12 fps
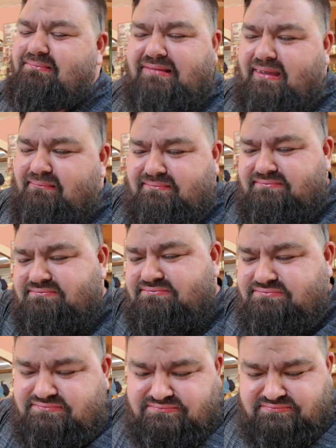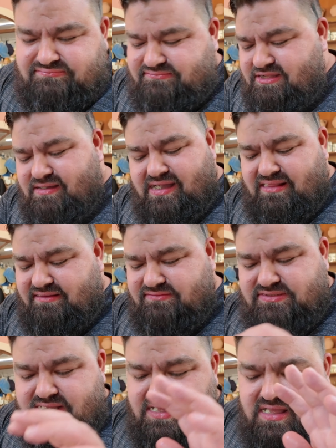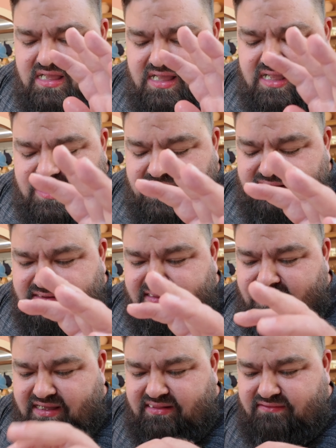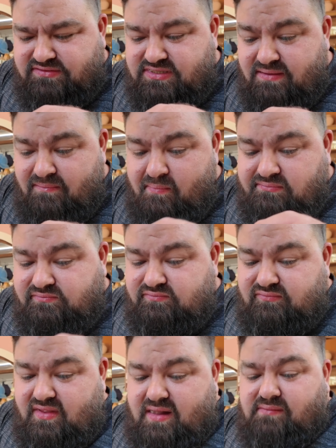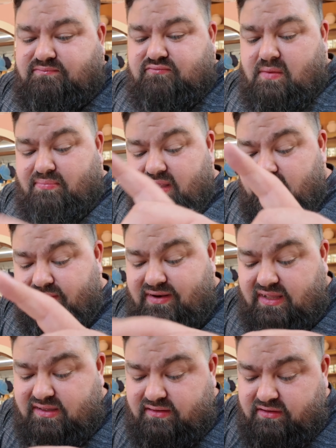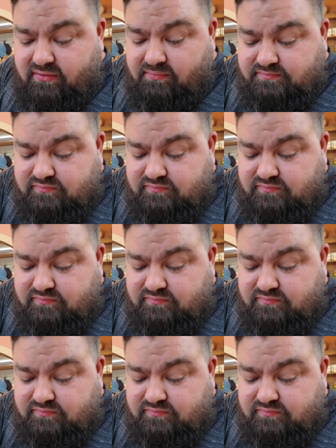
No, no olives. I can't do the olives. But you know what I can do?